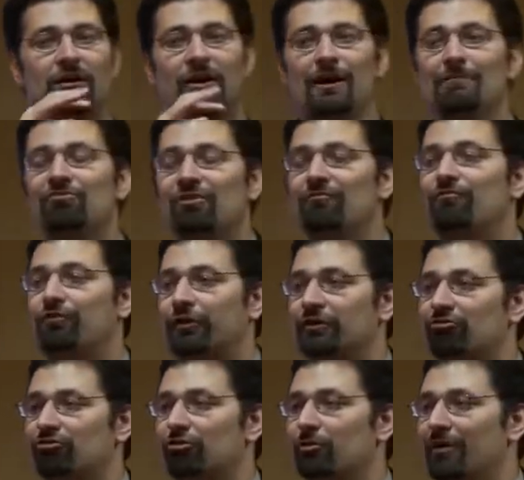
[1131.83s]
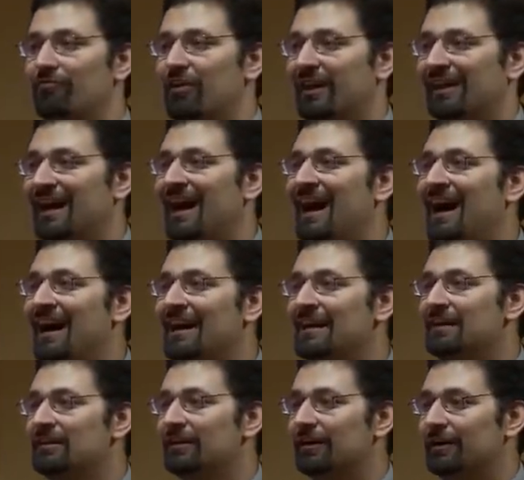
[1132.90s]
comes in virtue of the
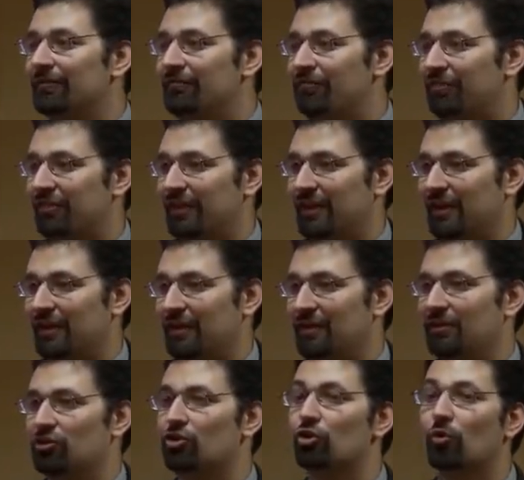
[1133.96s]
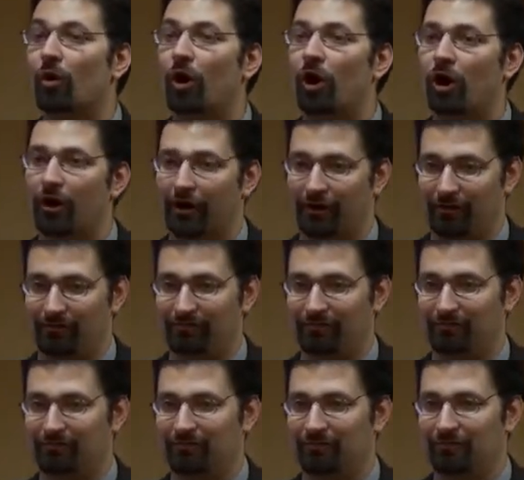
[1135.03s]
kind of thing you are.
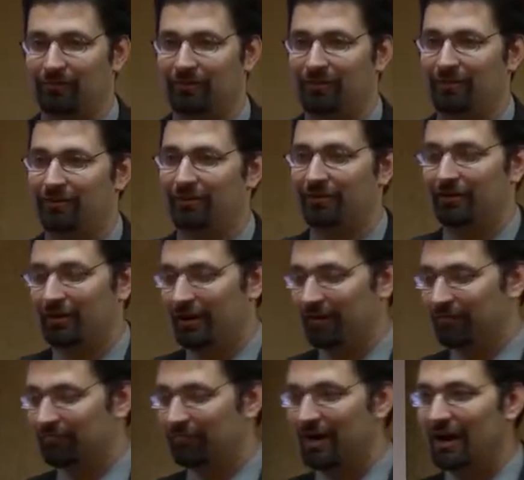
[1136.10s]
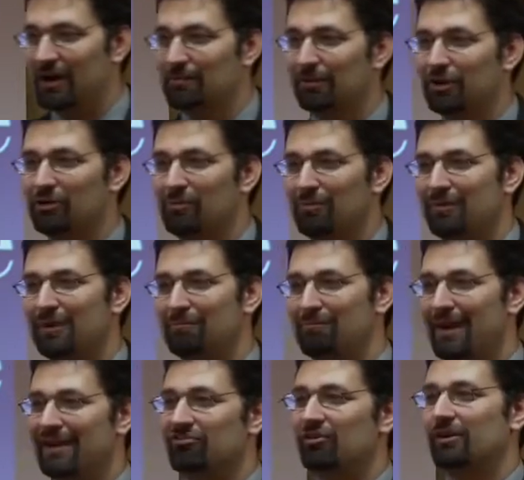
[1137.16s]
A valuable human being
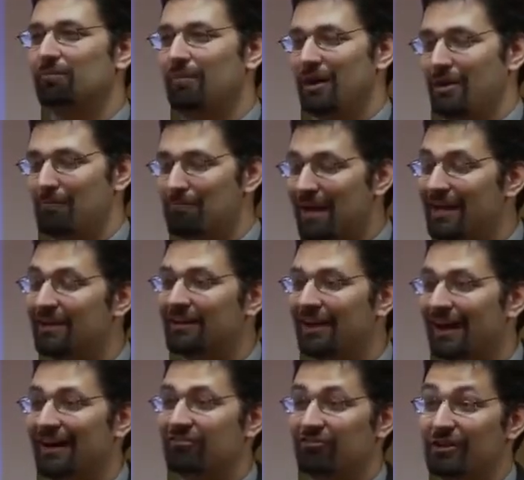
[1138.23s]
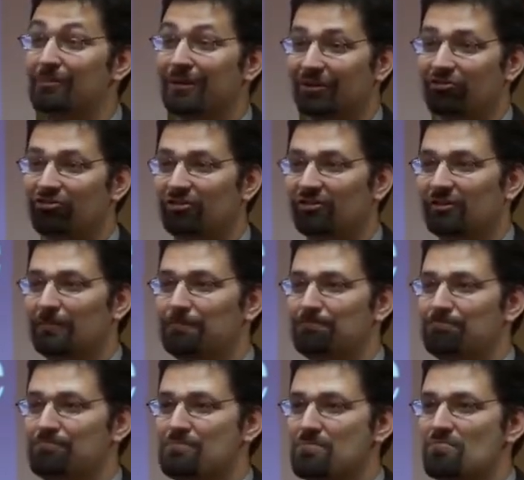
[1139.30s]
made in God's image.
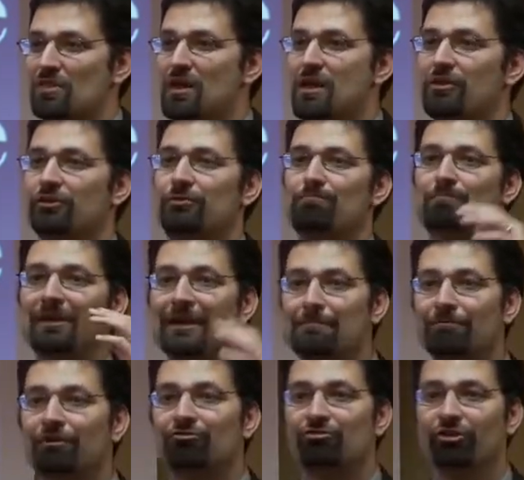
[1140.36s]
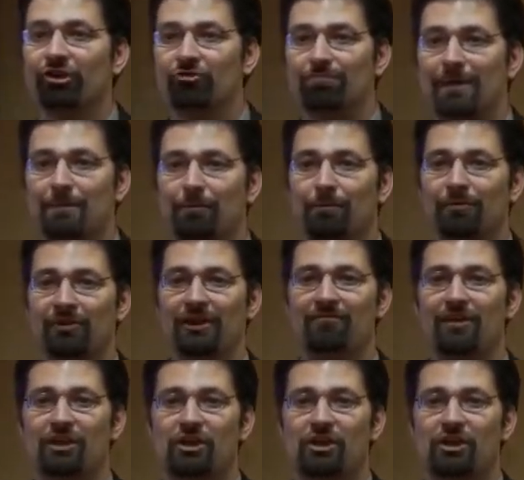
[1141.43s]
Many pro-choice people believe